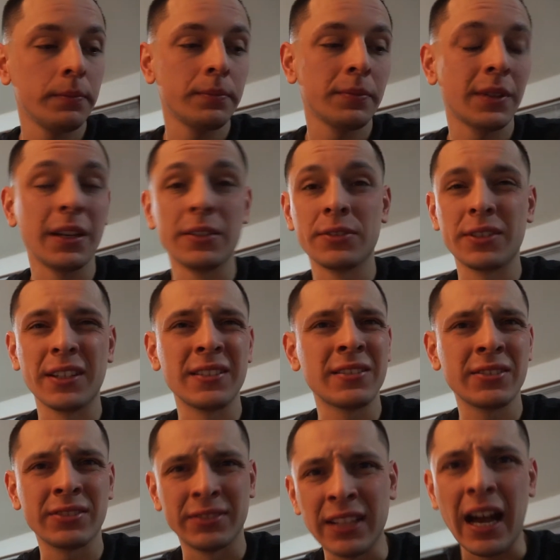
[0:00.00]
because
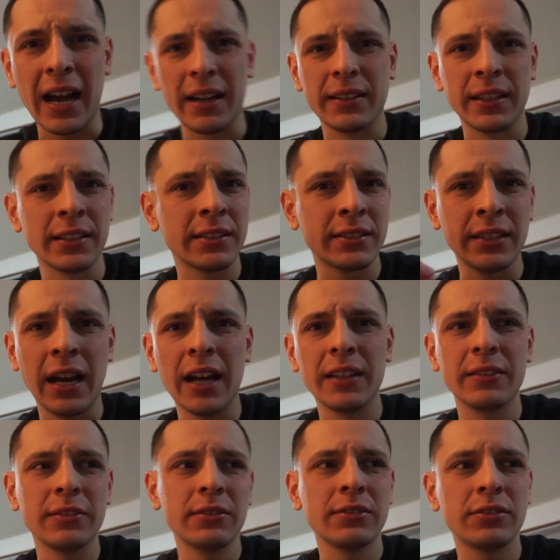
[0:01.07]
it's not.
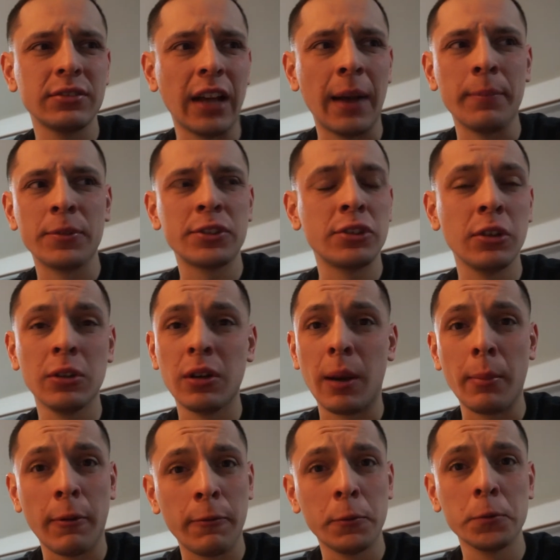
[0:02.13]

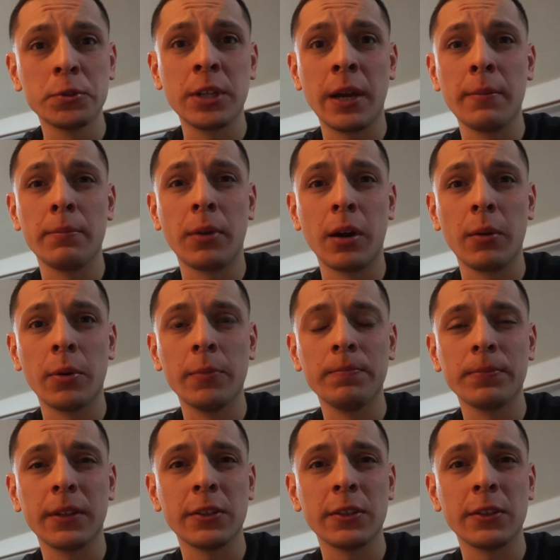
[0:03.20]
I'm a full-time barber.